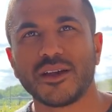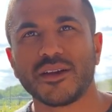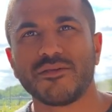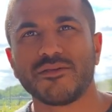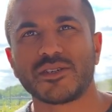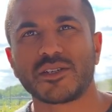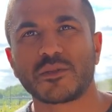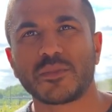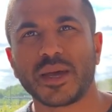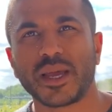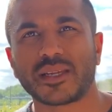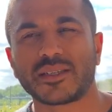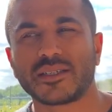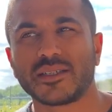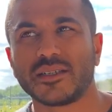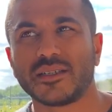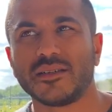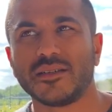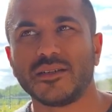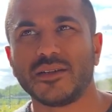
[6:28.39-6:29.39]

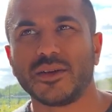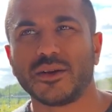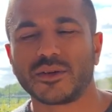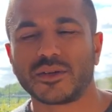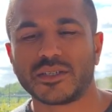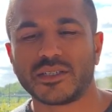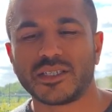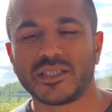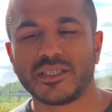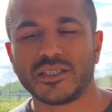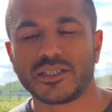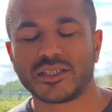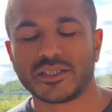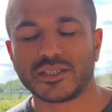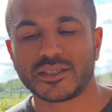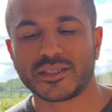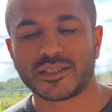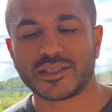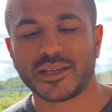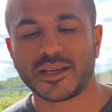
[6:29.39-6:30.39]
respected yoga
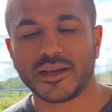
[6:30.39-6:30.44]
teachers.